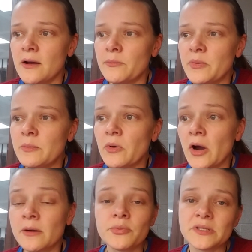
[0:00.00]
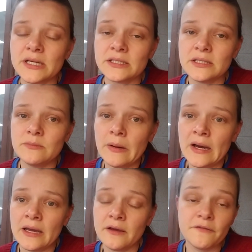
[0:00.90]
people aren't protected
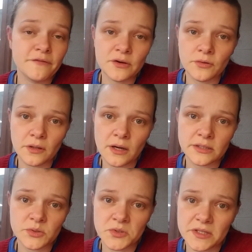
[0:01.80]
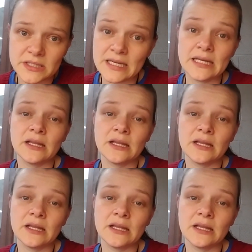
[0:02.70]
by federal laws or the state.